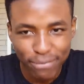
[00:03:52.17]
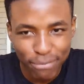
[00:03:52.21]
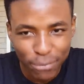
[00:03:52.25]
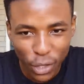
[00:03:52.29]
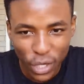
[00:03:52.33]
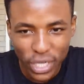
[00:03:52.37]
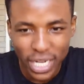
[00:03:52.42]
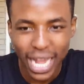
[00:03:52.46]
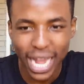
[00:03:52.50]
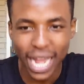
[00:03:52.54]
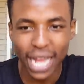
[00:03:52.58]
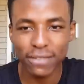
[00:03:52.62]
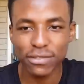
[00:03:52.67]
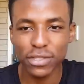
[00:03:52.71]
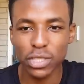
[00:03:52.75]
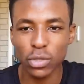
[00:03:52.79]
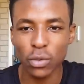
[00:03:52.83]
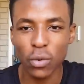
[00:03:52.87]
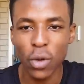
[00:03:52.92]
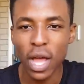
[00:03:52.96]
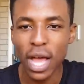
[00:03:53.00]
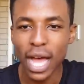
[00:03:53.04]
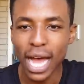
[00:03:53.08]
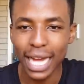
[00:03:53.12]
gonna have
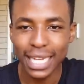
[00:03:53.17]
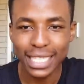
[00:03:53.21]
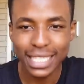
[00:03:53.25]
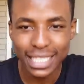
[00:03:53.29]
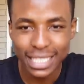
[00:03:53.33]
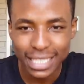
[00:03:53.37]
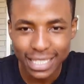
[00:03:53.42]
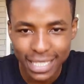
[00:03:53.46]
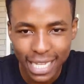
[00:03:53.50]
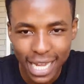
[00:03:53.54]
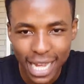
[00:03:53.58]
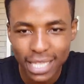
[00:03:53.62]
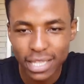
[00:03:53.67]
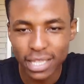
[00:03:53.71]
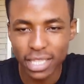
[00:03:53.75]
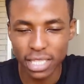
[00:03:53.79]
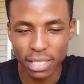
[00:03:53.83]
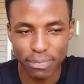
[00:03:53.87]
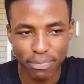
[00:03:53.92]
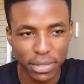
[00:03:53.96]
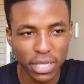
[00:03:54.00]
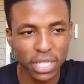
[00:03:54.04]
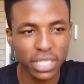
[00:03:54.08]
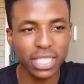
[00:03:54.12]
to understand
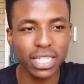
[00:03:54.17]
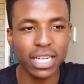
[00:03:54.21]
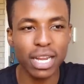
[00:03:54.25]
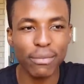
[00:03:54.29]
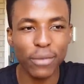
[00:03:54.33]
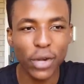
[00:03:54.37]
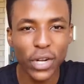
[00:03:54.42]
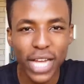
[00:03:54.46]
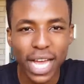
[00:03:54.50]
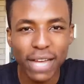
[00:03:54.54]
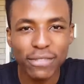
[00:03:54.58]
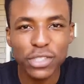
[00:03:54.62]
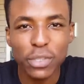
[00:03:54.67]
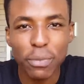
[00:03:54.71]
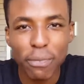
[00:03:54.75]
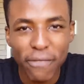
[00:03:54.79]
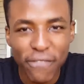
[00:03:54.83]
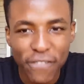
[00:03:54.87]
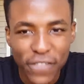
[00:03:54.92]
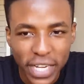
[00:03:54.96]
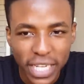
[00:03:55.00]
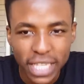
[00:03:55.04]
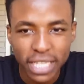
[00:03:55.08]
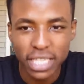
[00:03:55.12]
this person. I'm gonna have to
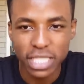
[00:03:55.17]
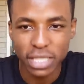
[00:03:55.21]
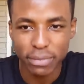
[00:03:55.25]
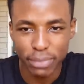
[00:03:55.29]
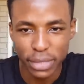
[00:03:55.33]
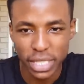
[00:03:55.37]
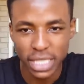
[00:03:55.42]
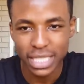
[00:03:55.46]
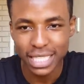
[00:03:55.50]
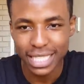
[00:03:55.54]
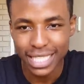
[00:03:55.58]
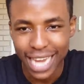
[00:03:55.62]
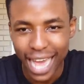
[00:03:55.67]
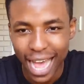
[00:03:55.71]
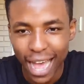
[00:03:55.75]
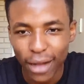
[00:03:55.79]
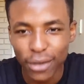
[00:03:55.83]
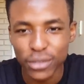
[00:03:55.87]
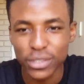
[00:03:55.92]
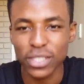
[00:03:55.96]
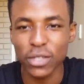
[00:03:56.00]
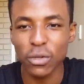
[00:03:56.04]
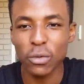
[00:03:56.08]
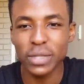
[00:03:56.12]
figure this person
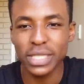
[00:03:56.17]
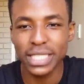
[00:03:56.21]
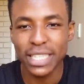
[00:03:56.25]
out.